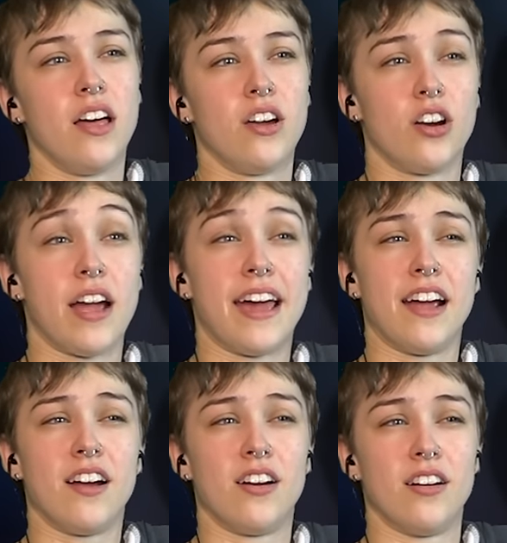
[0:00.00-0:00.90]
Her
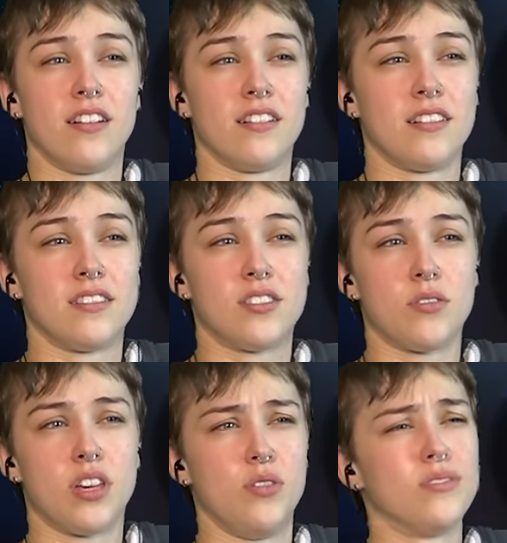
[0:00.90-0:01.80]
hair is so
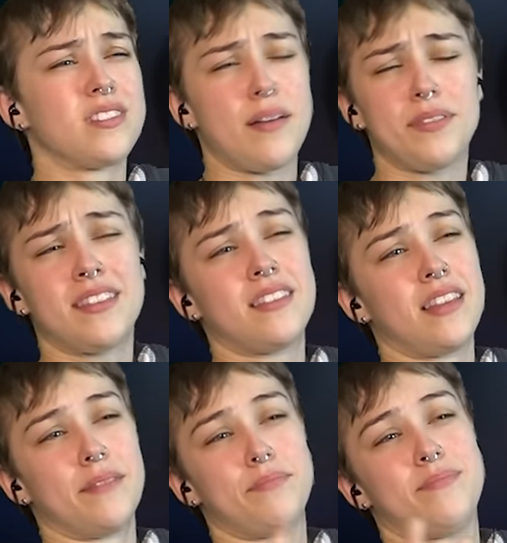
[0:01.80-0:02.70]
cute. Stop with the lip,